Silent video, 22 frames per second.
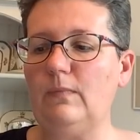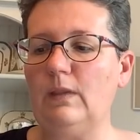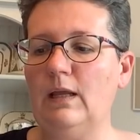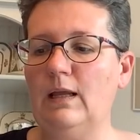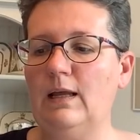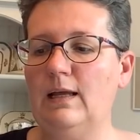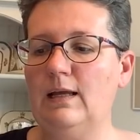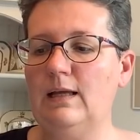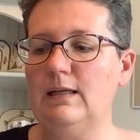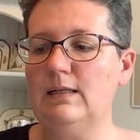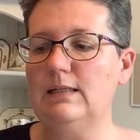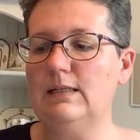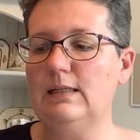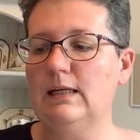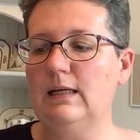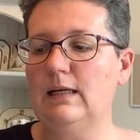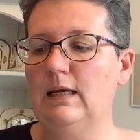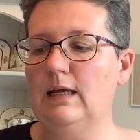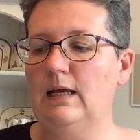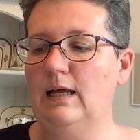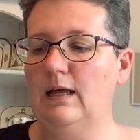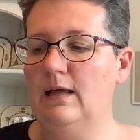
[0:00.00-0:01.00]
and
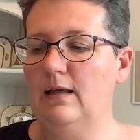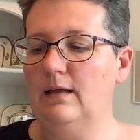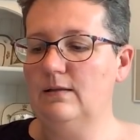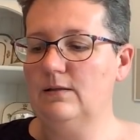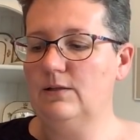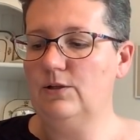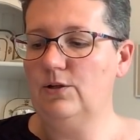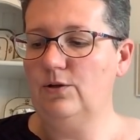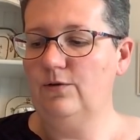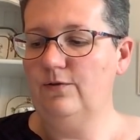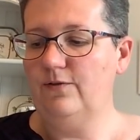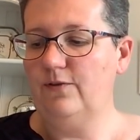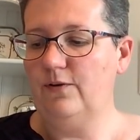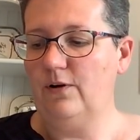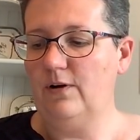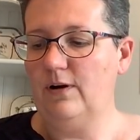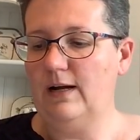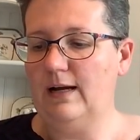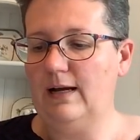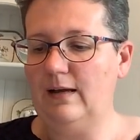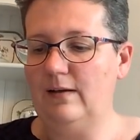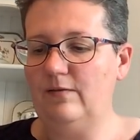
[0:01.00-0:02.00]
so
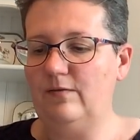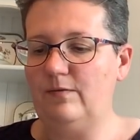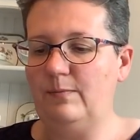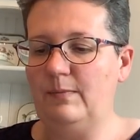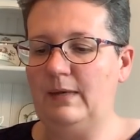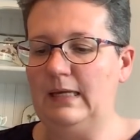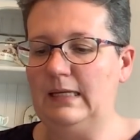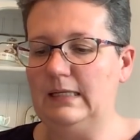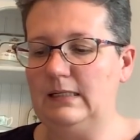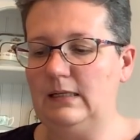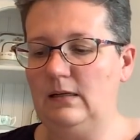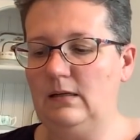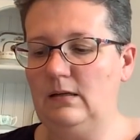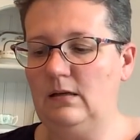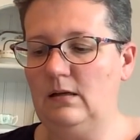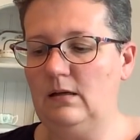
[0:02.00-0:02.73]
far I've made